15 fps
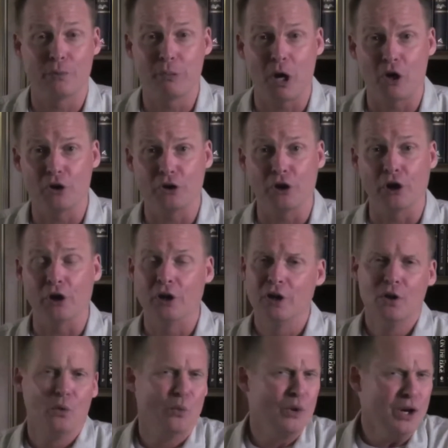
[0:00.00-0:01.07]
a partner.
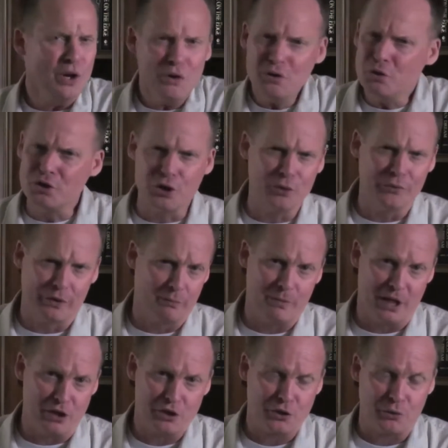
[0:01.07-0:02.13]
We don't do juvenile
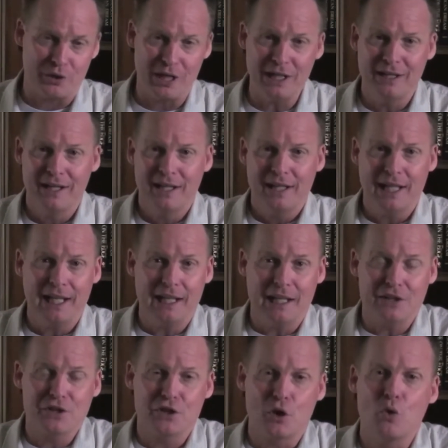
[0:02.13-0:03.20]
ministry,
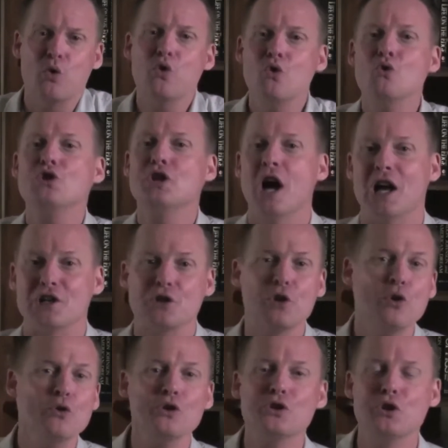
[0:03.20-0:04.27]
and so who does?
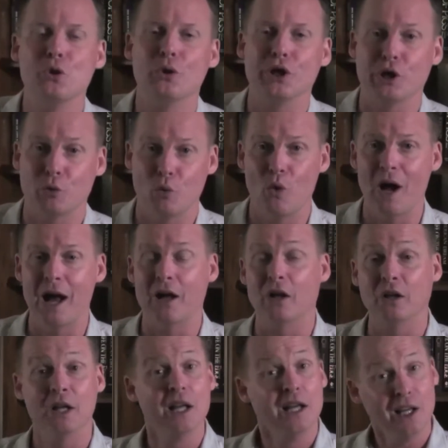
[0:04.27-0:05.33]
Who's doing it
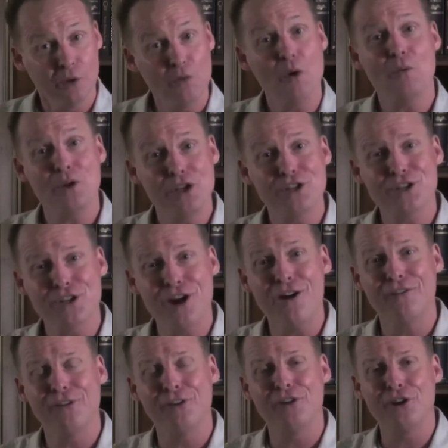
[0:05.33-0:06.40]
well? And what we
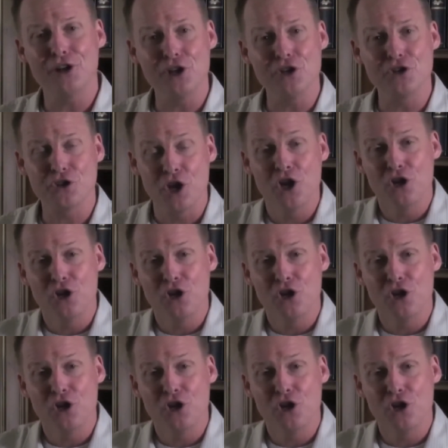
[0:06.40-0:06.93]
discovered is